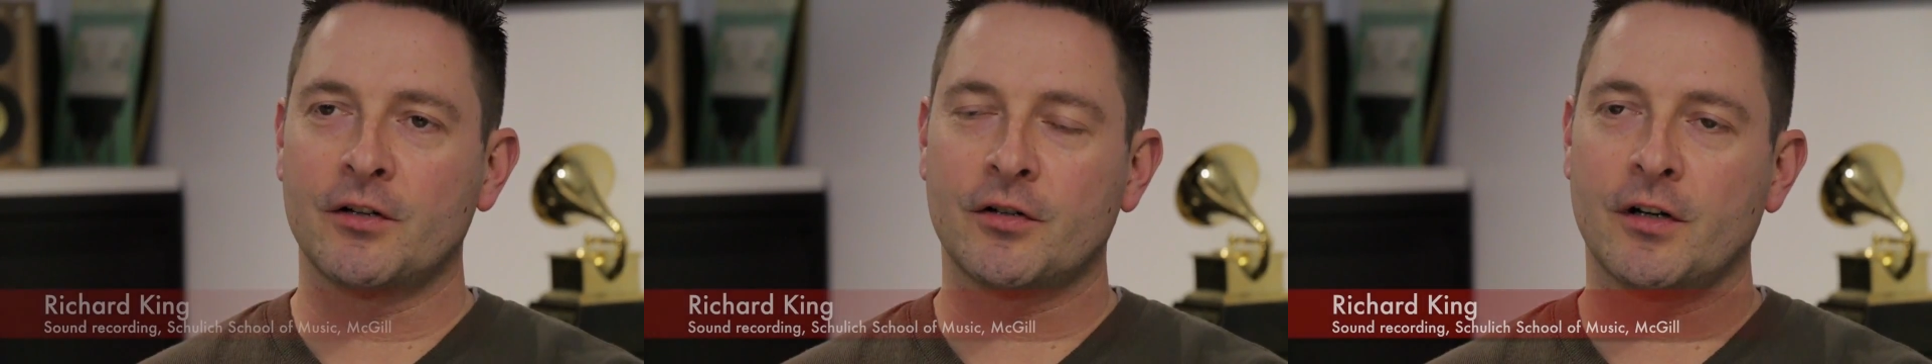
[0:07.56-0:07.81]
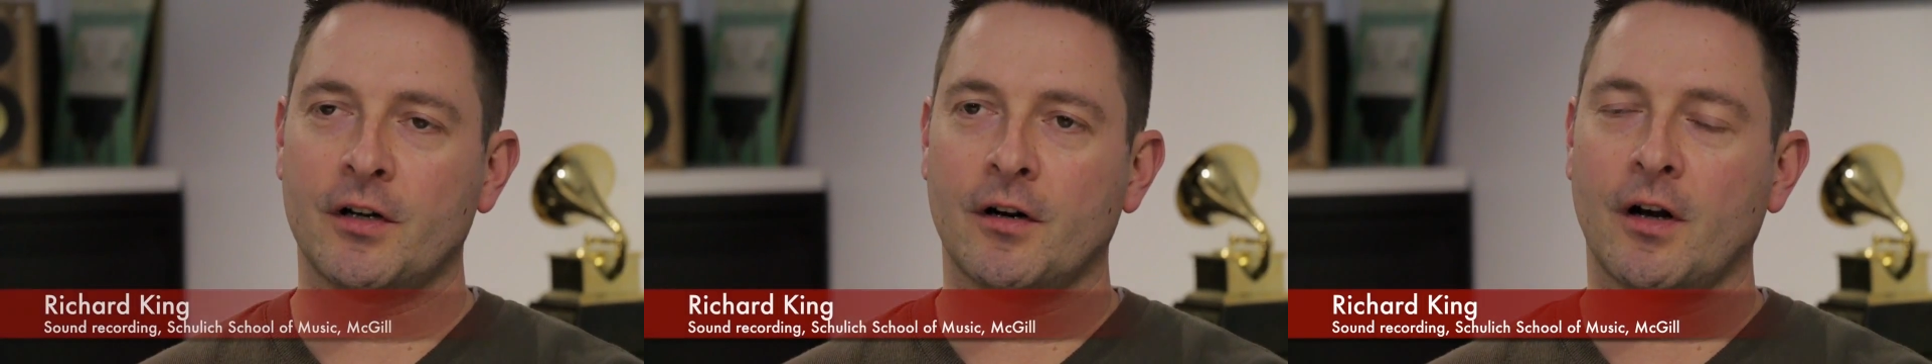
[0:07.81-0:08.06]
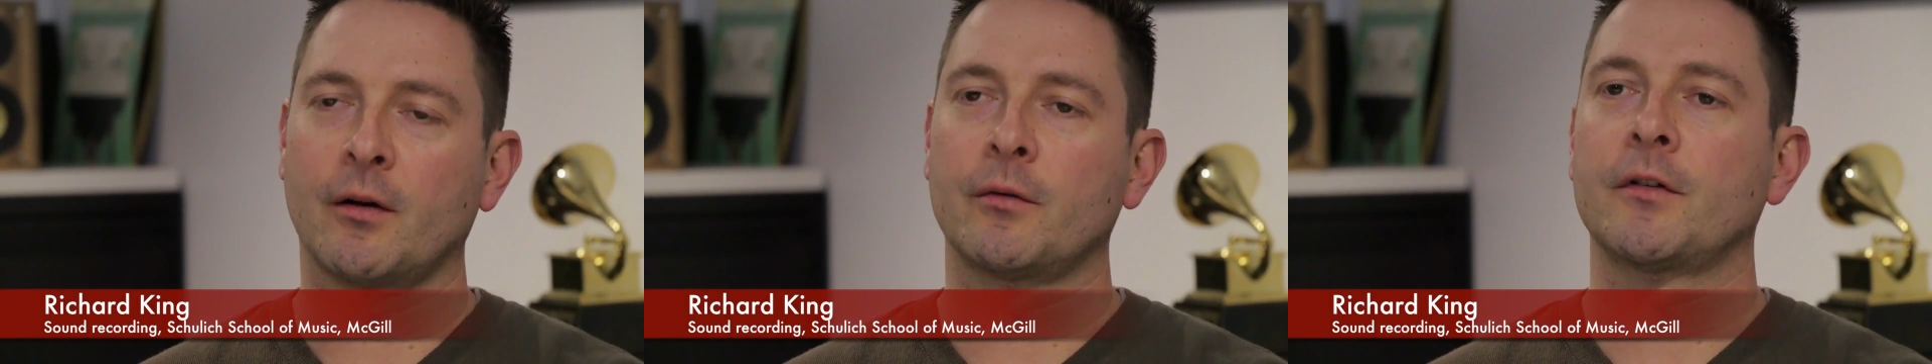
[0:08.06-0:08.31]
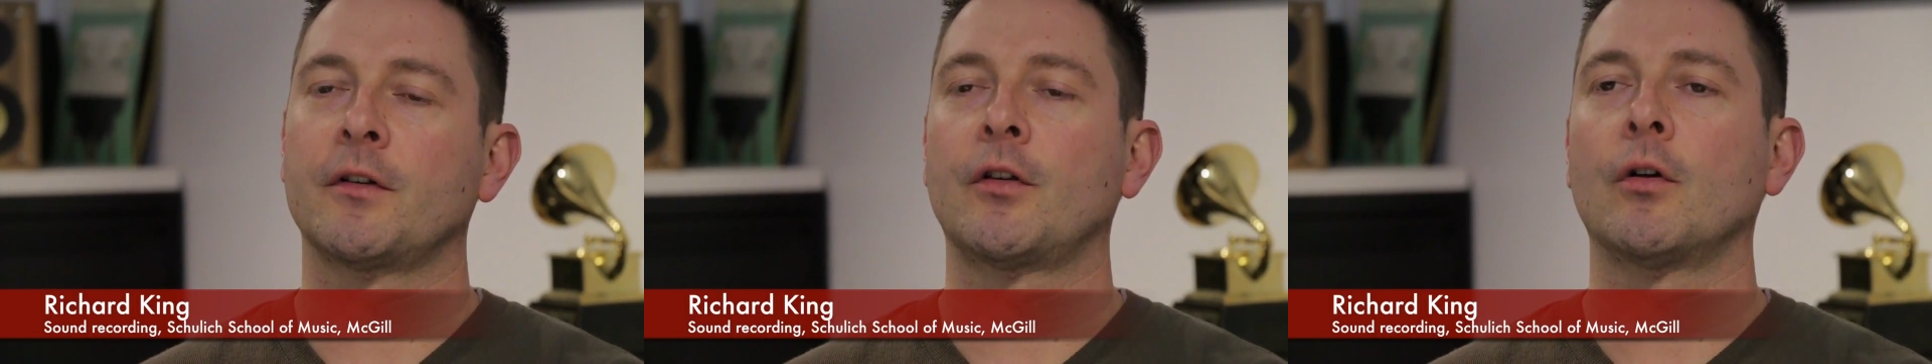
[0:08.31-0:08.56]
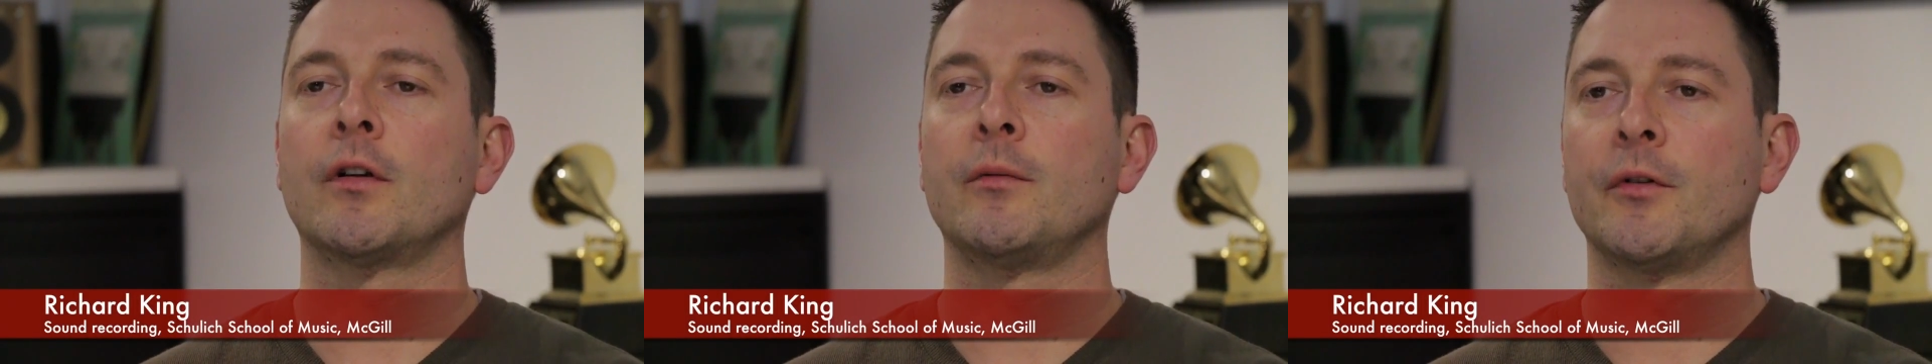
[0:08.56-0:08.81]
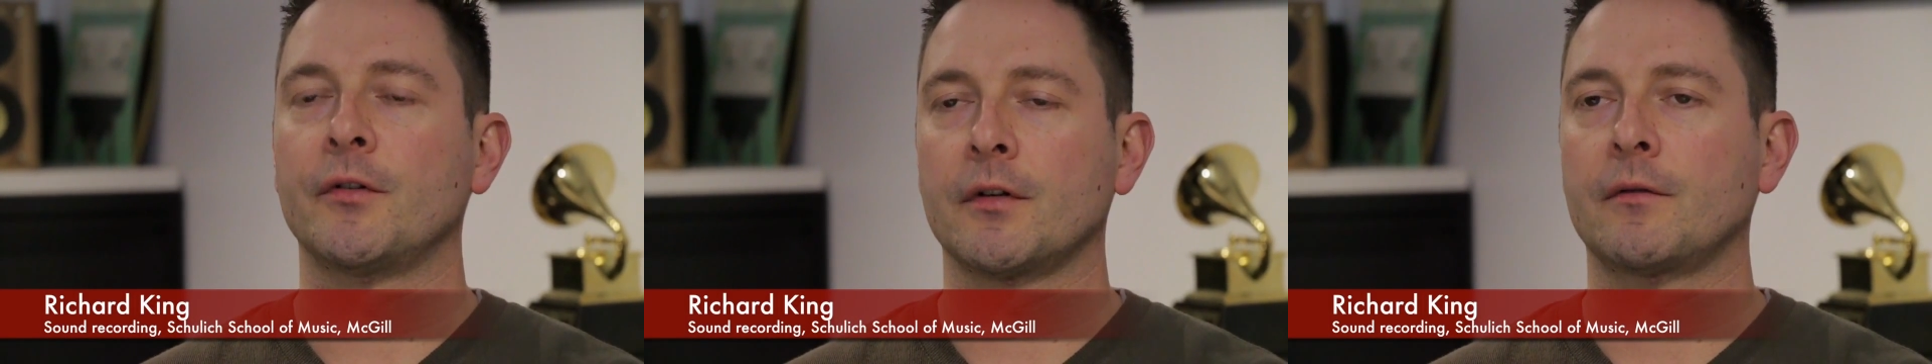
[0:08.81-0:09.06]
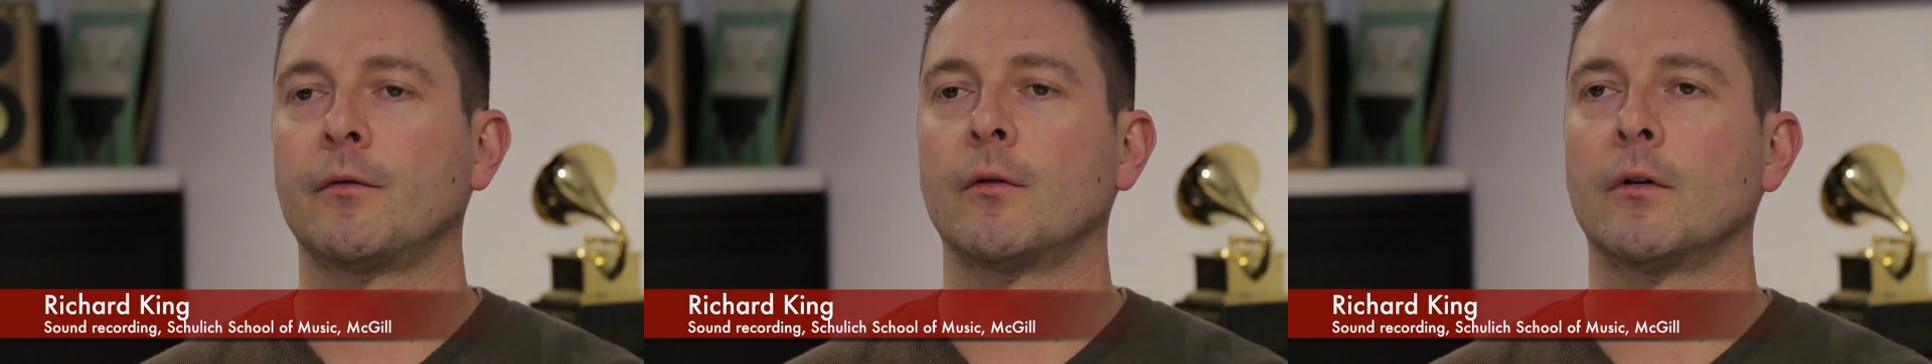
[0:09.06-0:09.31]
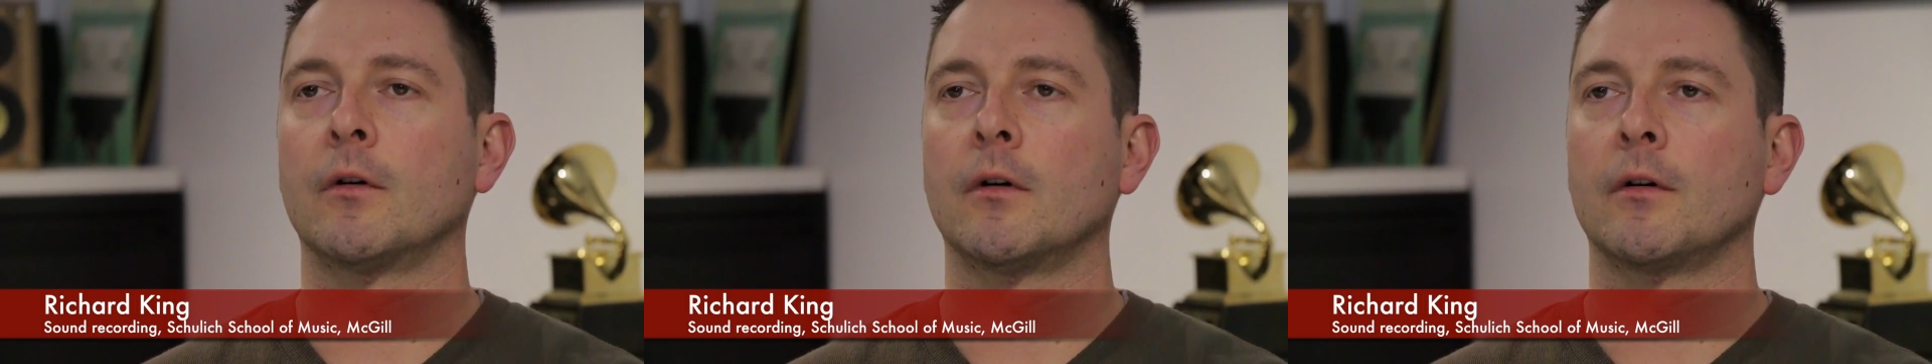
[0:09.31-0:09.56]
engineer, I was at Sony Music
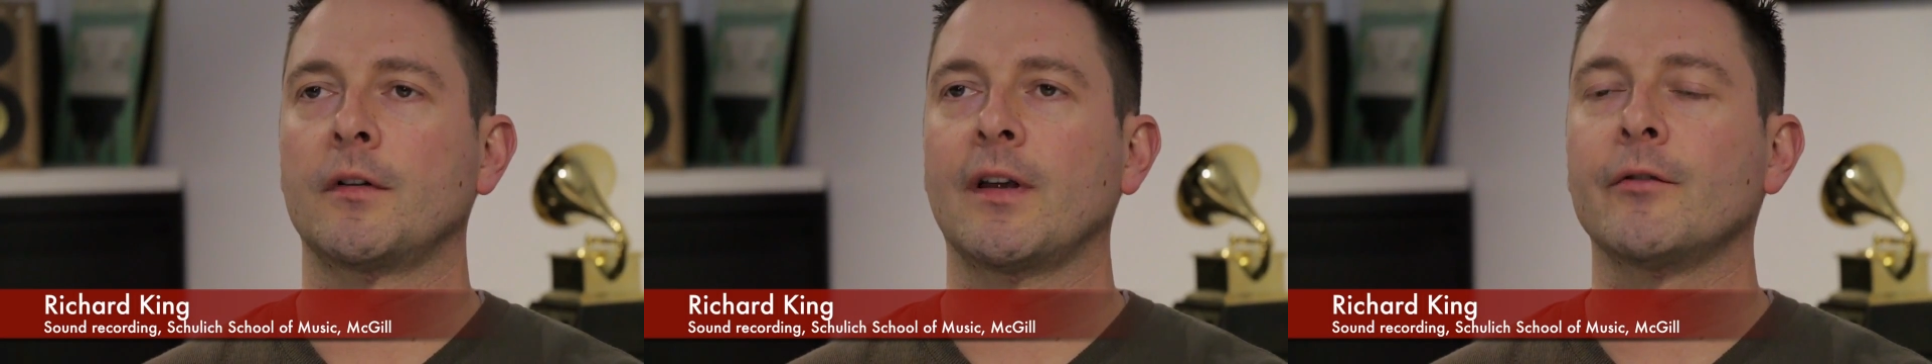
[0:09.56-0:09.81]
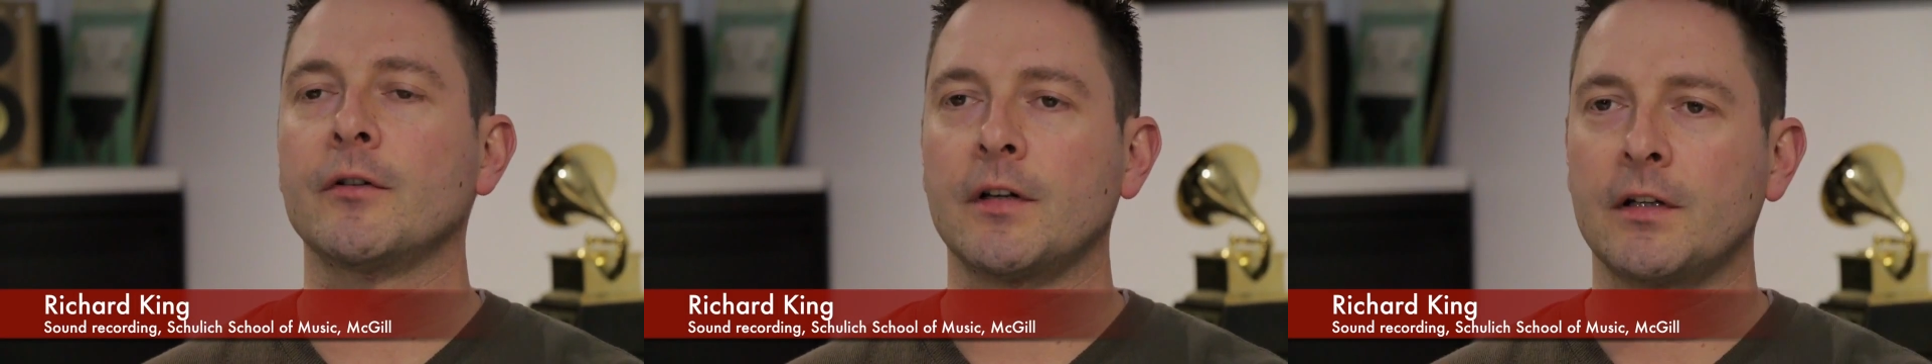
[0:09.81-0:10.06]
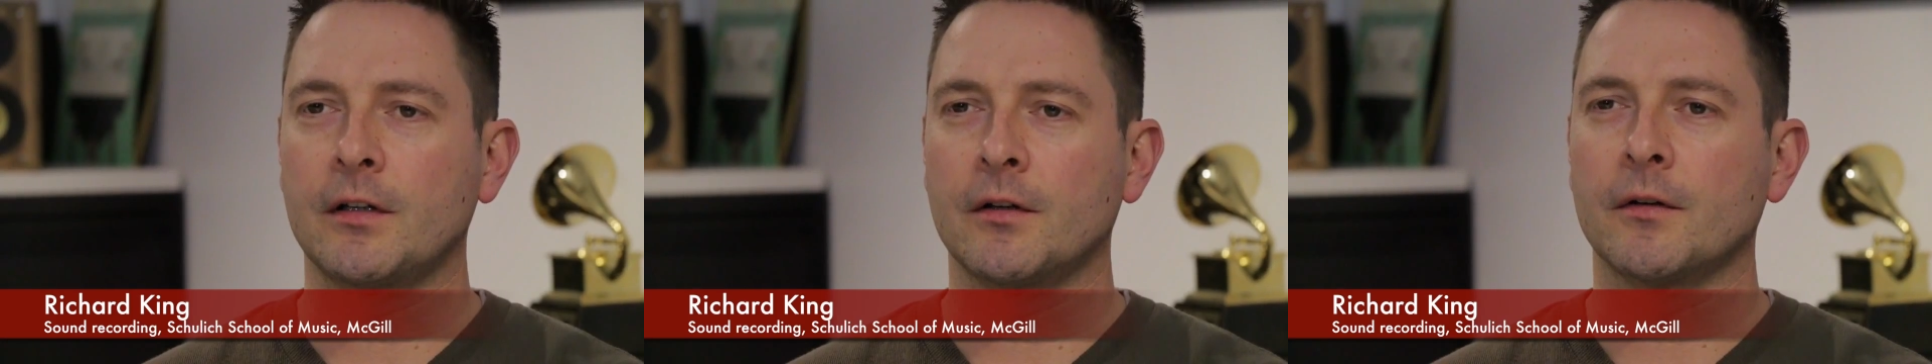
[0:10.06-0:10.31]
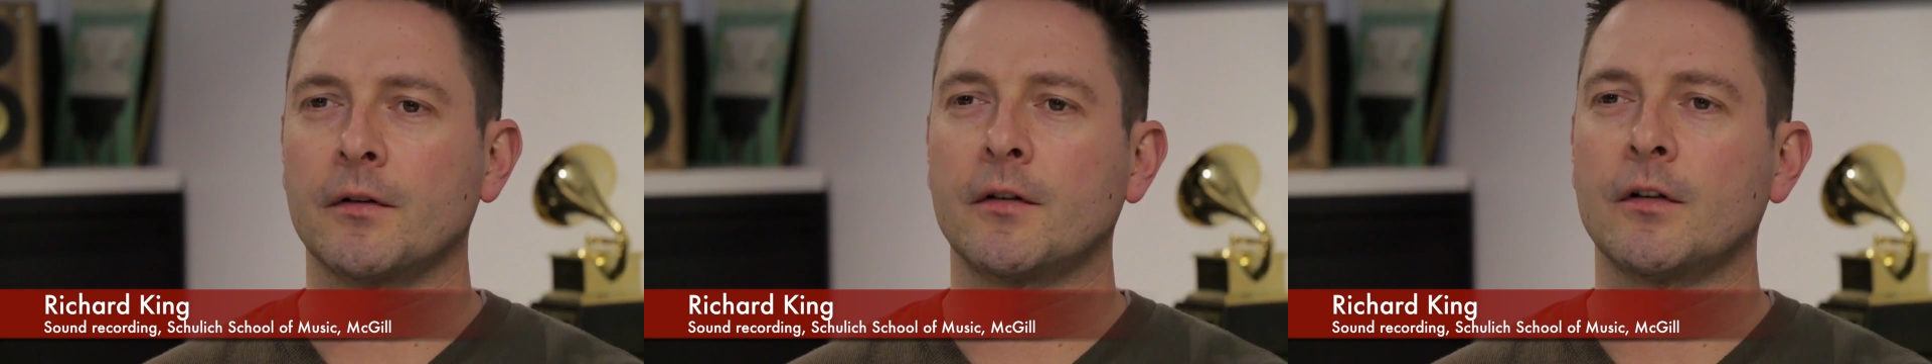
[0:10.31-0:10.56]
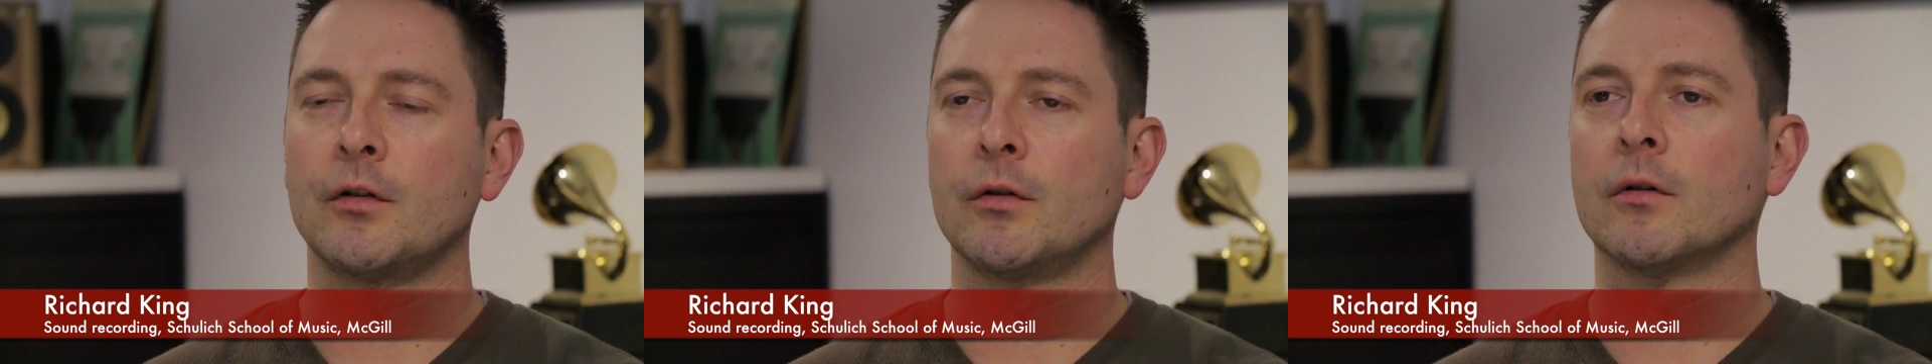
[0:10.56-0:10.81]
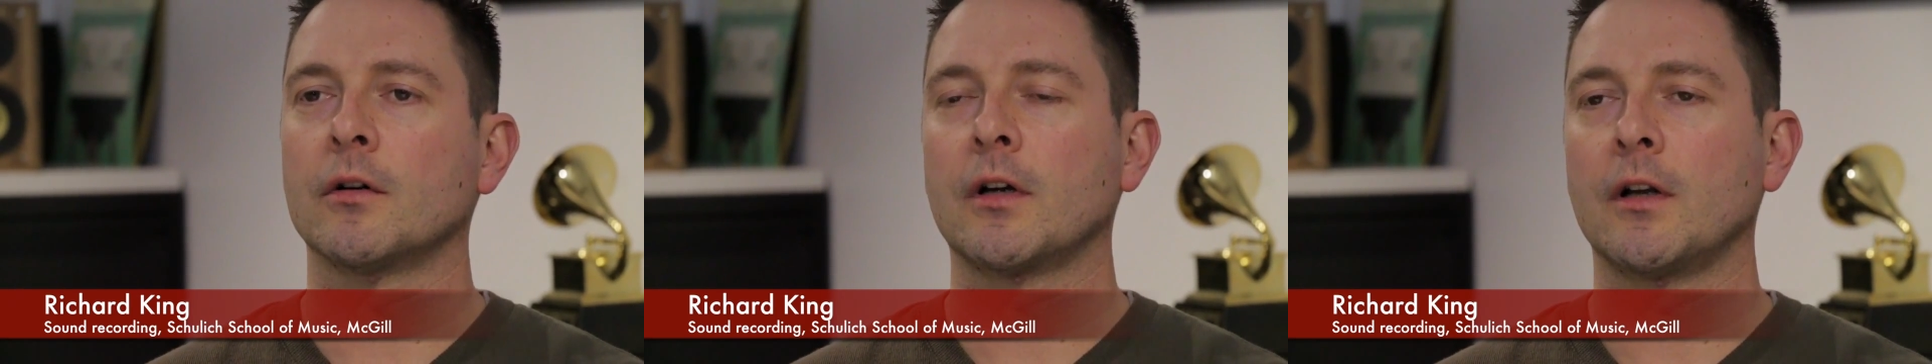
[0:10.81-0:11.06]
for seventeen years in New York,